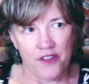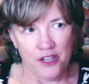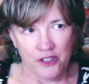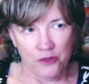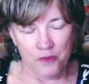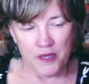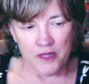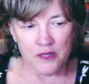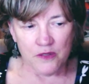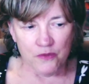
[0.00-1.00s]
little
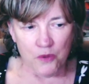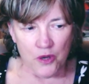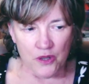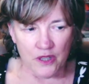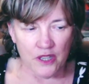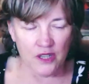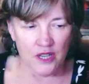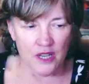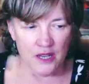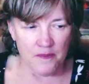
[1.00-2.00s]
bits of work
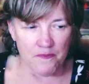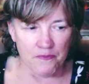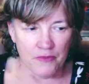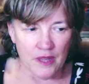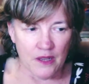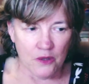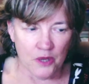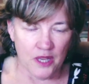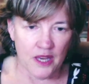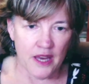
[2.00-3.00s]

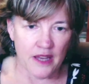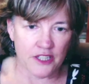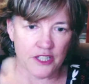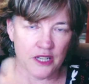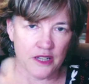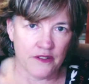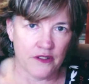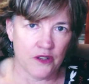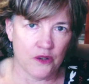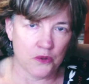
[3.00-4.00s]
looking at
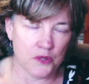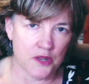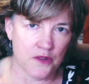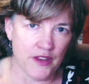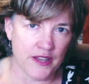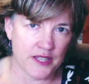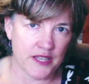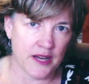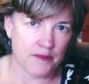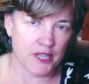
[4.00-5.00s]
also
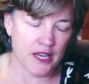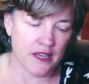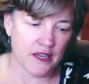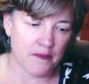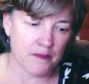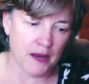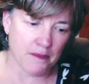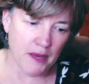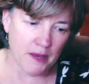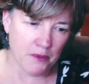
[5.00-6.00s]
vaccine uptake
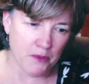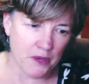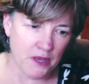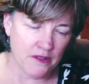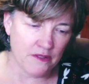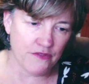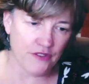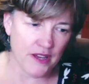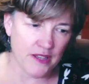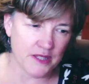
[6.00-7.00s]
among people in
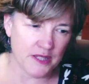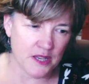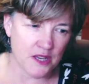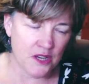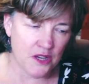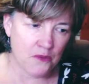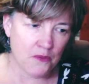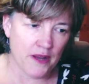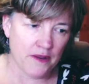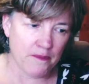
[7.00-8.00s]
phase
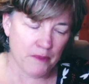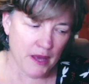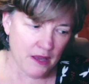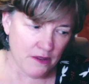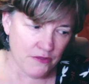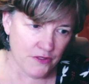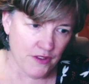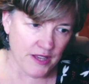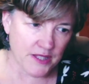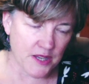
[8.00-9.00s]
1B of the
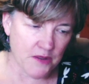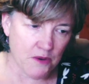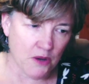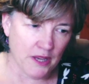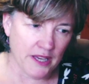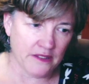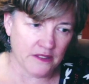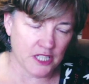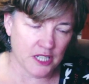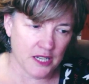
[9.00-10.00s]
vaccine rollout,
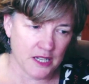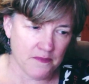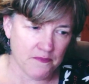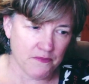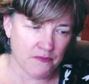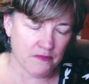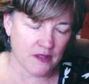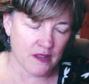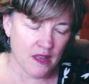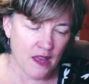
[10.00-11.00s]

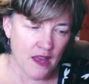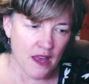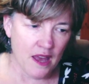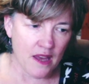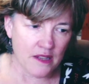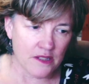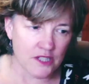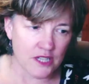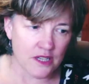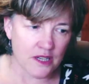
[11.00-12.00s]
and